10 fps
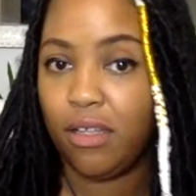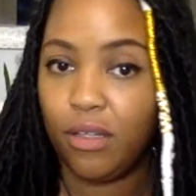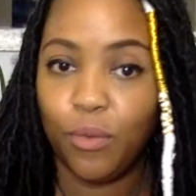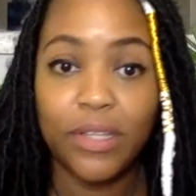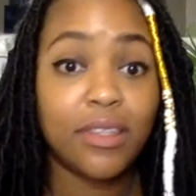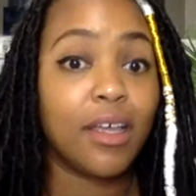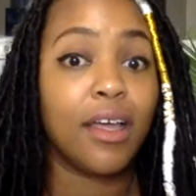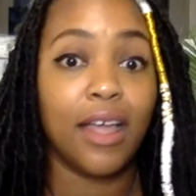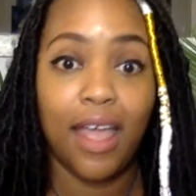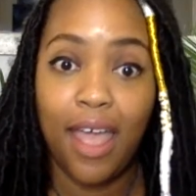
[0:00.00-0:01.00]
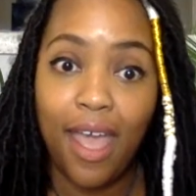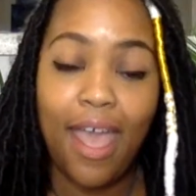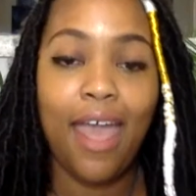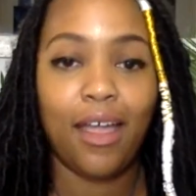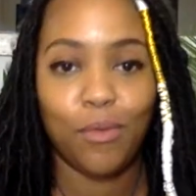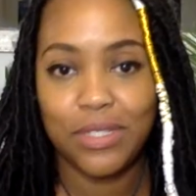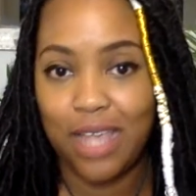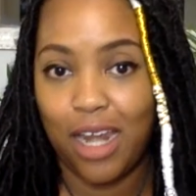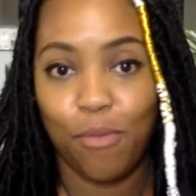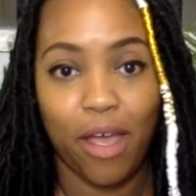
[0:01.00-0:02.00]
what the heck was
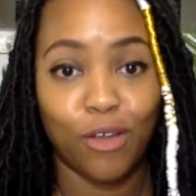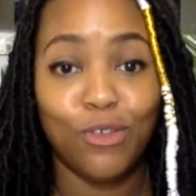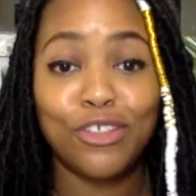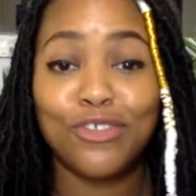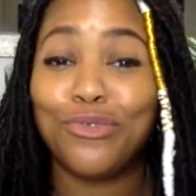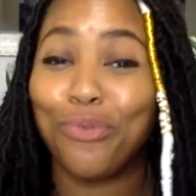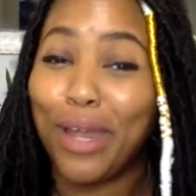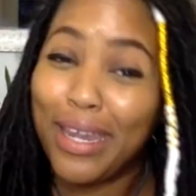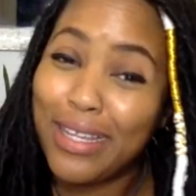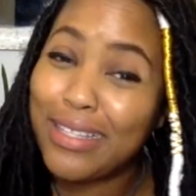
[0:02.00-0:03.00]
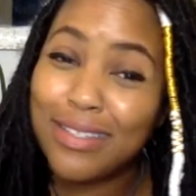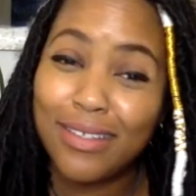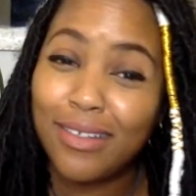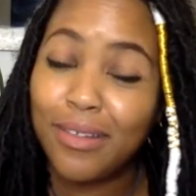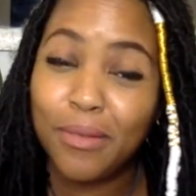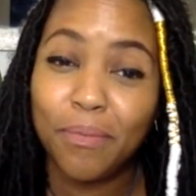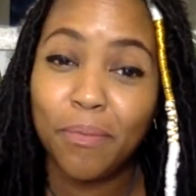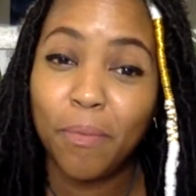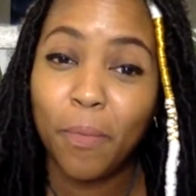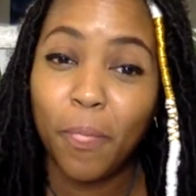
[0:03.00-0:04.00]
that about? You just drained?
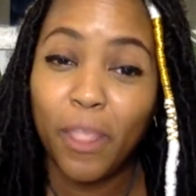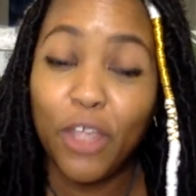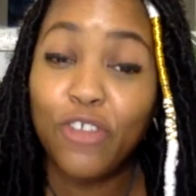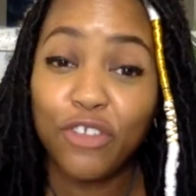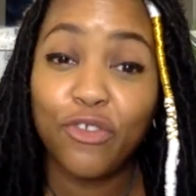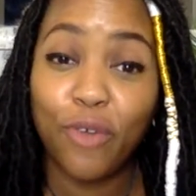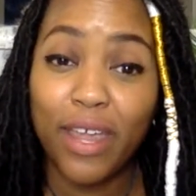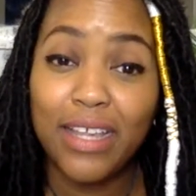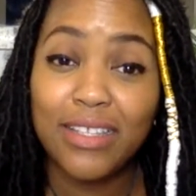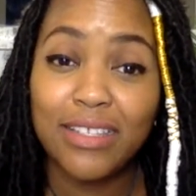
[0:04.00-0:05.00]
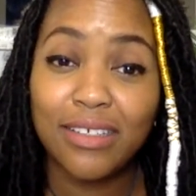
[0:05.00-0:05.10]
You just drained?